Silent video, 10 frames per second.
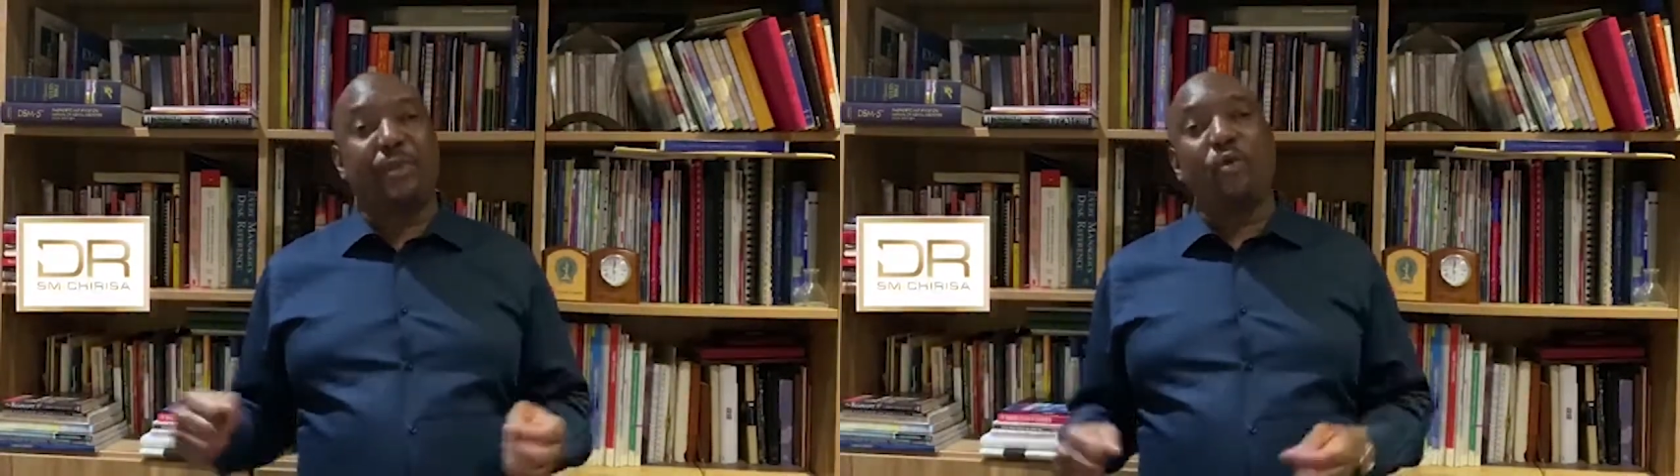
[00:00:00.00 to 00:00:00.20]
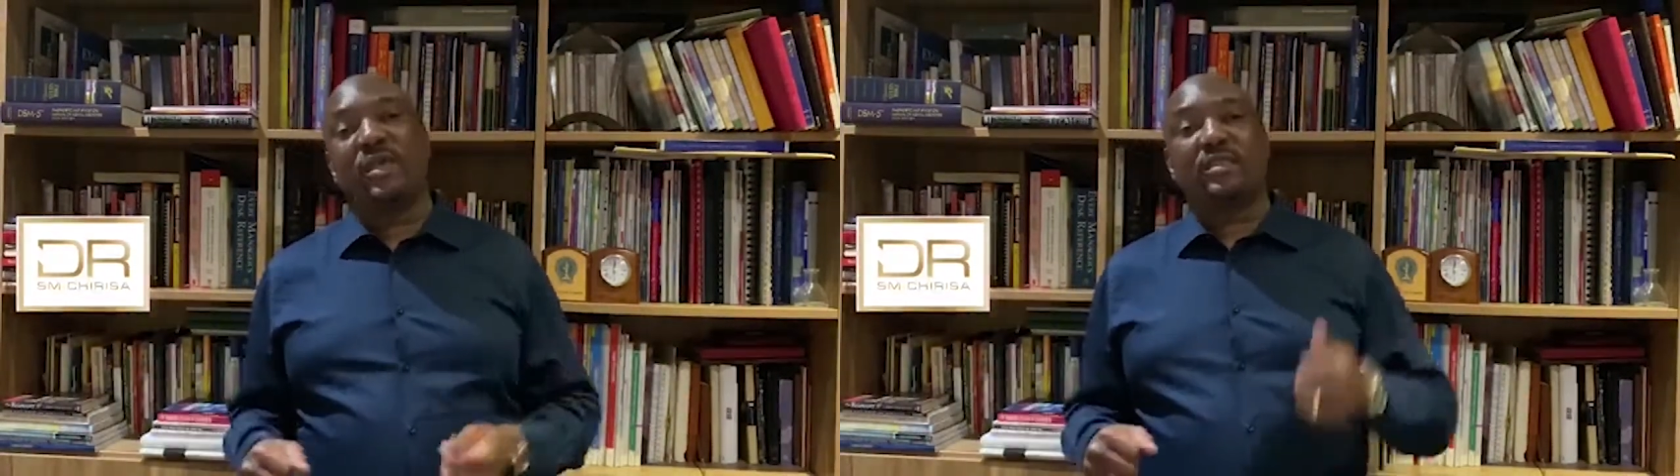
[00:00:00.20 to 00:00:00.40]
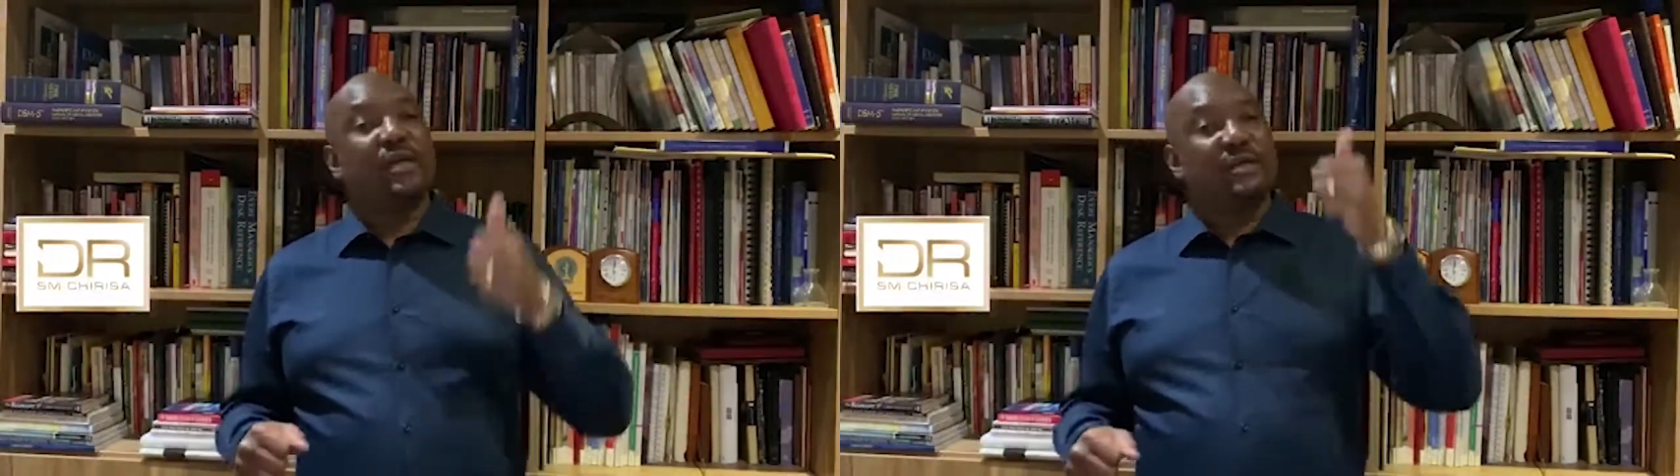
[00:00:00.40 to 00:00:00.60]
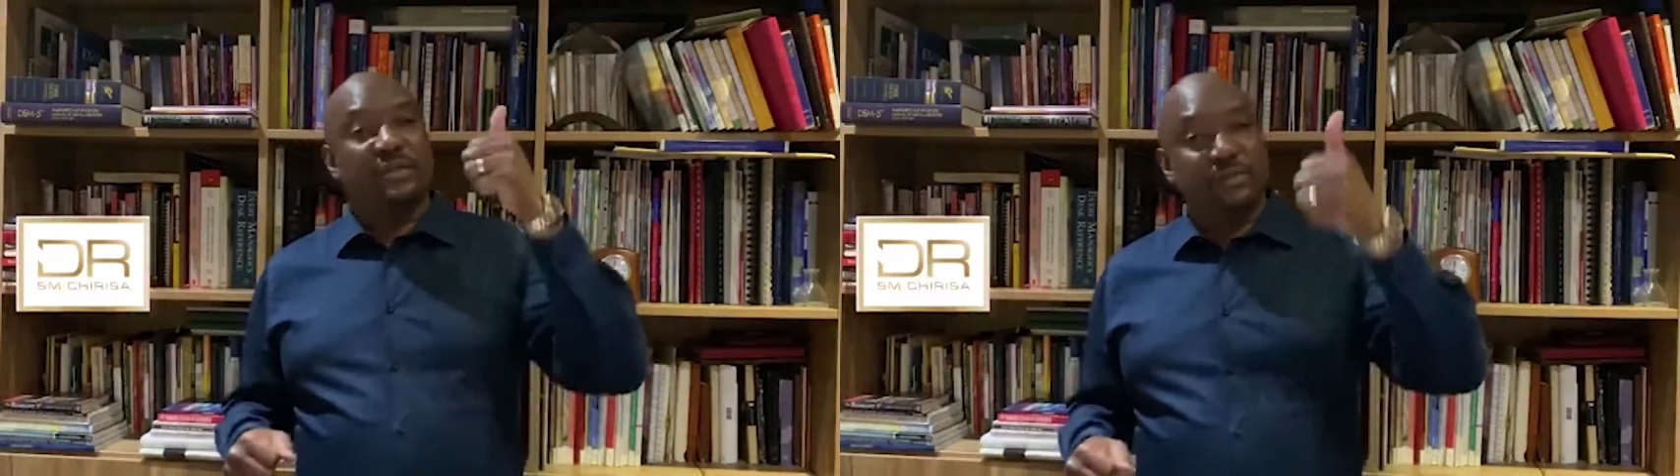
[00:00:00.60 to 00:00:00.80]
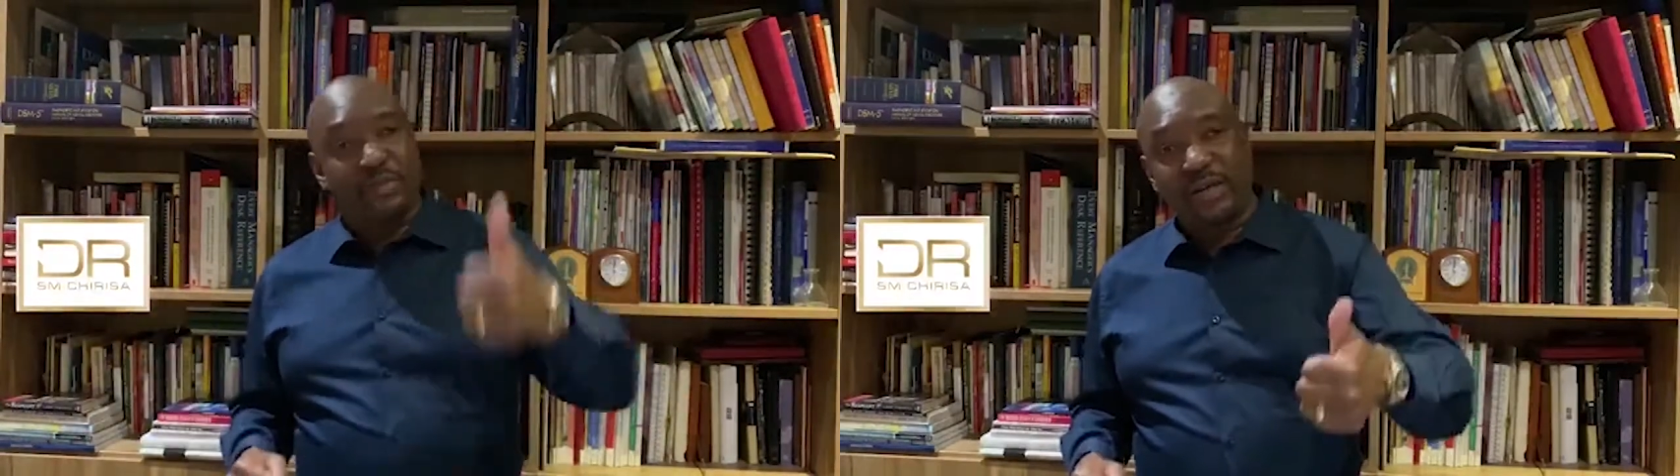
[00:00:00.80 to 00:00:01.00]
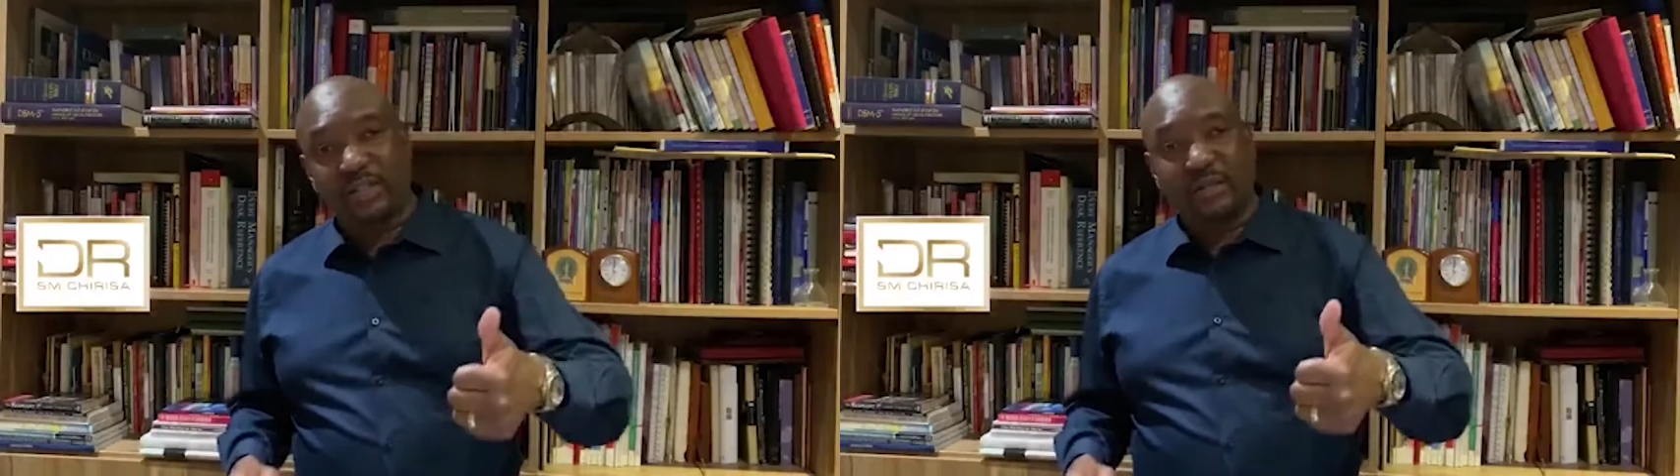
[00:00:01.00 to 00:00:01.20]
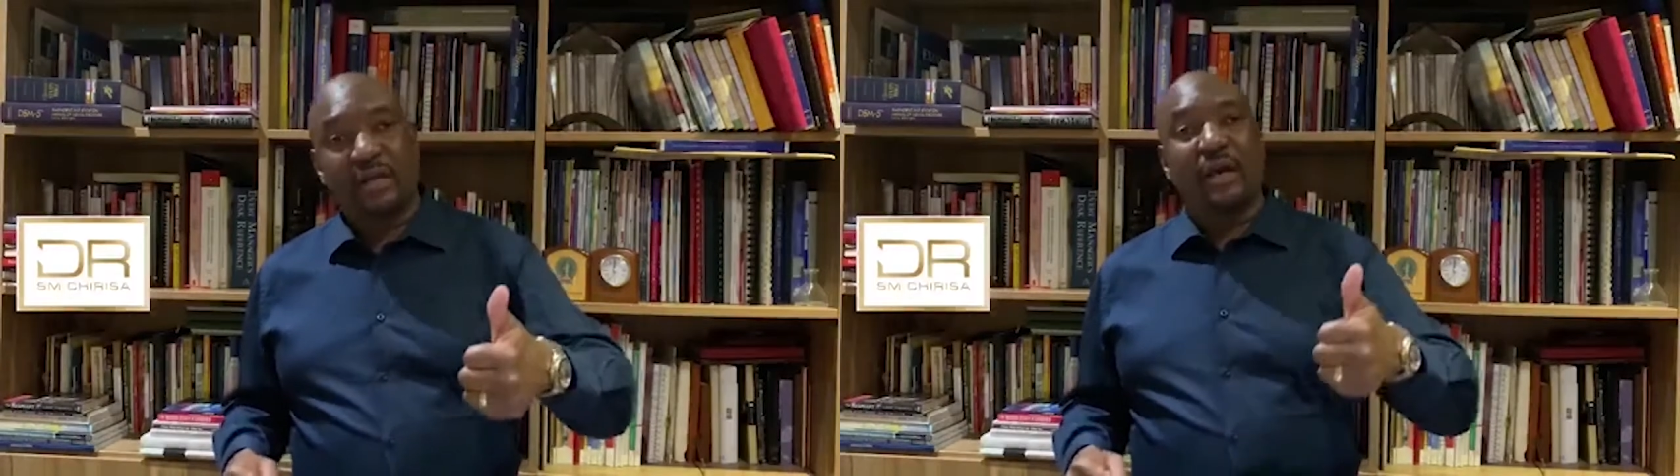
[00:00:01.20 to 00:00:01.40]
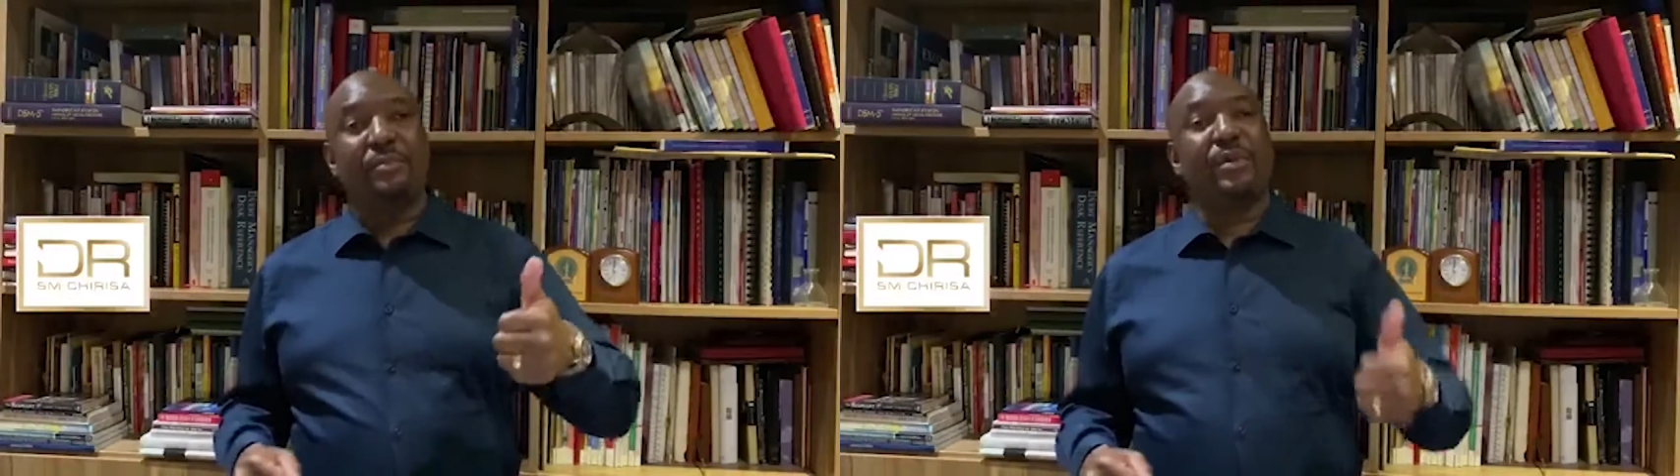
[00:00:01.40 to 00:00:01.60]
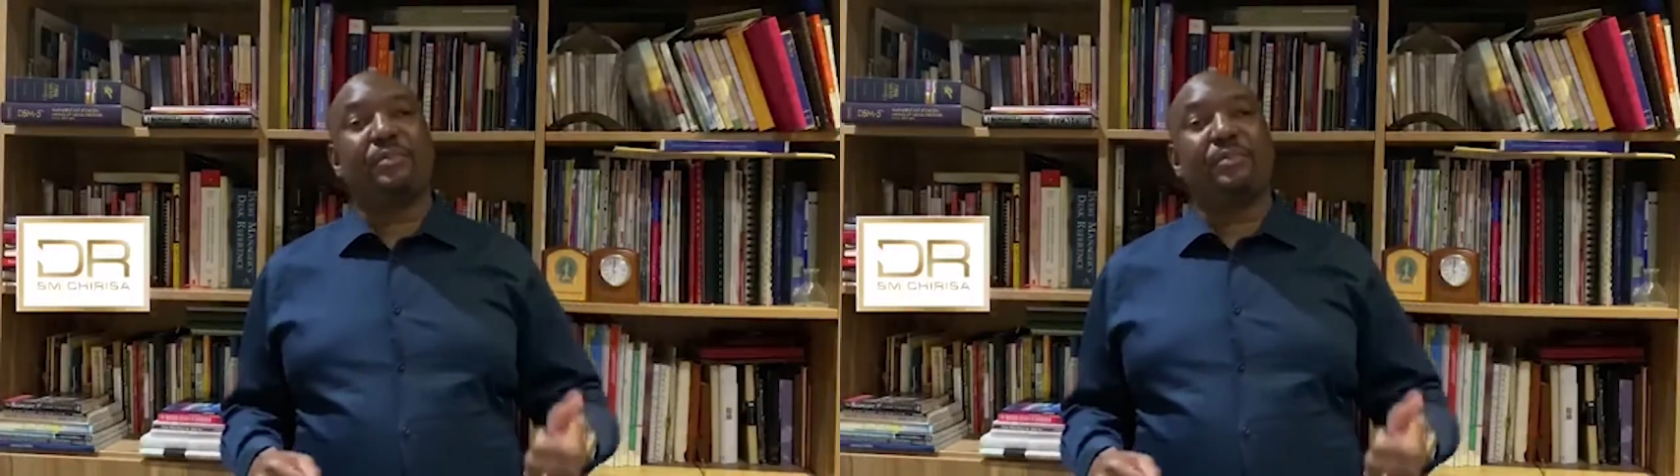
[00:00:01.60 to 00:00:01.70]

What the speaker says: people with depression,